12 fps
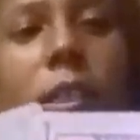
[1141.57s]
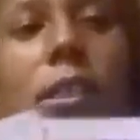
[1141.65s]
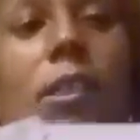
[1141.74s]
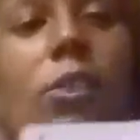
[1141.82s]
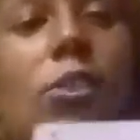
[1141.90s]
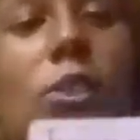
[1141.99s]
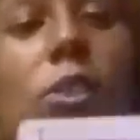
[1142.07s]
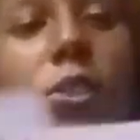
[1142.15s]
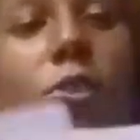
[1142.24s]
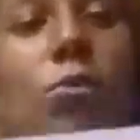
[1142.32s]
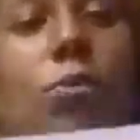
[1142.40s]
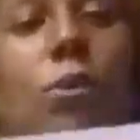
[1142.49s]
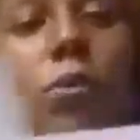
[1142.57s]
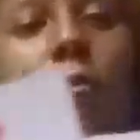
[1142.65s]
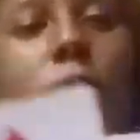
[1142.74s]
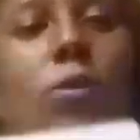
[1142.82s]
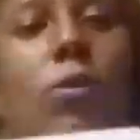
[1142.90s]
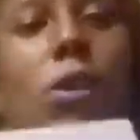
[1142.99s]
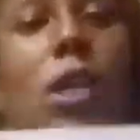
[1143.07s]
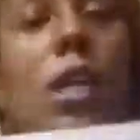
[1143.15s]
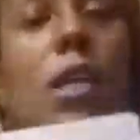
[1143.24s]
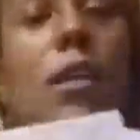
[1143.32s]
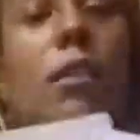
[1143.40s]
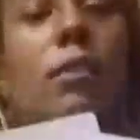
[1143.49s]
This is just too beautiful,
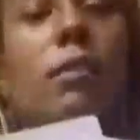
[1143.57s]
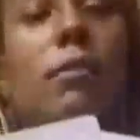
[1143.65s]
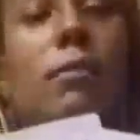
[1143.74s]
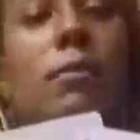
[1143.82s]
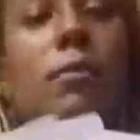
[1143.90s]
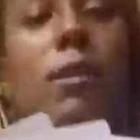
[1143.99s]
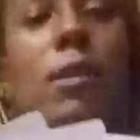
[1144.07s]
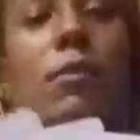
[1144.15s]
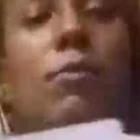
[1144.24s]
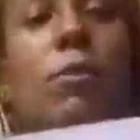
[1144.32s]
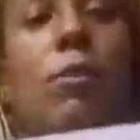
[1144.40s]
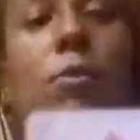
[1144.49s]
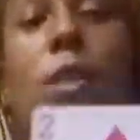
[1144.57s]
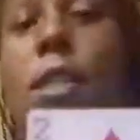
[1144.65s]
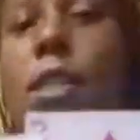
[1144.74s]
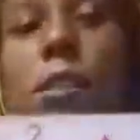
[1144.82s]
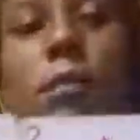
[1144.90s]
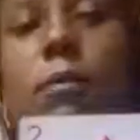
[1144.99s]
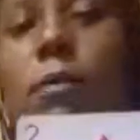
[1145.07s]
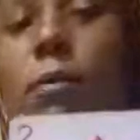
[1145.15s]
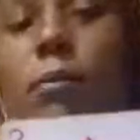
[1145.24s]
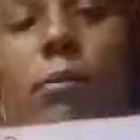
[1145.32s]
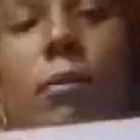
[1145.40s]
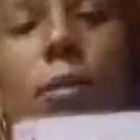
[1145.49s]
okay? I don't know where this
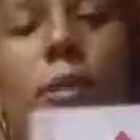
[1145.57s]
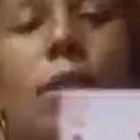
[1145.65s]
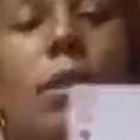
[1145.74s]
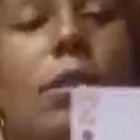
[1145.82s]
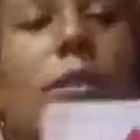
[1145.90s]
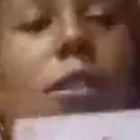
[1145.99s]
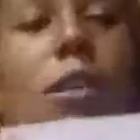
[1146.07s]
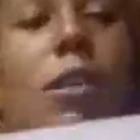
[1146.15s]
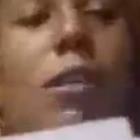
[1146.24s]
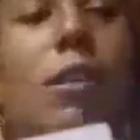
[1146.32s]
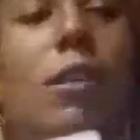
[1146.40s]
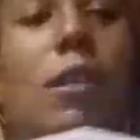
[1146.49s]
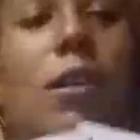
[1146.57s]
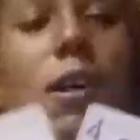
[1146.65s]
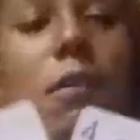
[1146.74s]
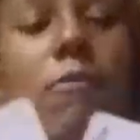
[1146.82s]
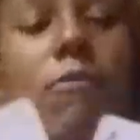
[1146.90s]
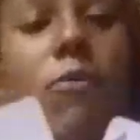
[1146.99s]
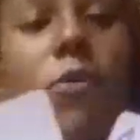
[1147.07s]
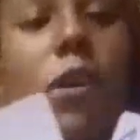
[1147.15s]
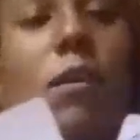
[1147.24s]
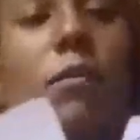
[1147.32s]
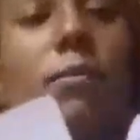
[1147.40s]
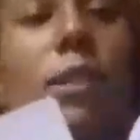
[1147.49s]
sucker come
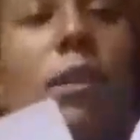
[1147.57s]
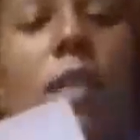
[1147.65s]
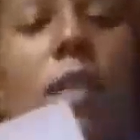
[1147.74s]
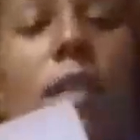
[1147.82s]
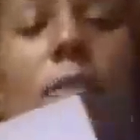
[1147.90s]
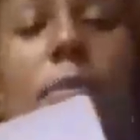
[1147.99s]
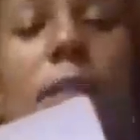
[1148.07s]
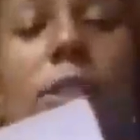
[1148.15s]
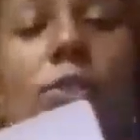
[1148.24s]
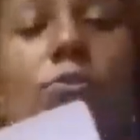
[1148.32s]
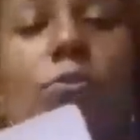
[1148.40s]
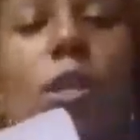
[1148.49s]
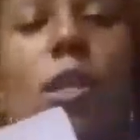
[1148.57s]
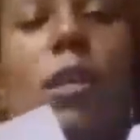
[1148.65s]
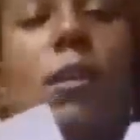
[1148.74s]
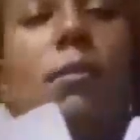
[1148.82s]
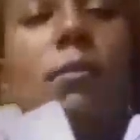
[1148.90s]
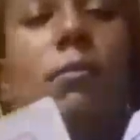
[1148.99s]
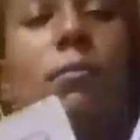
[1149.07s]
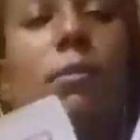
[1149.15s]
from. Don't let it mess you up.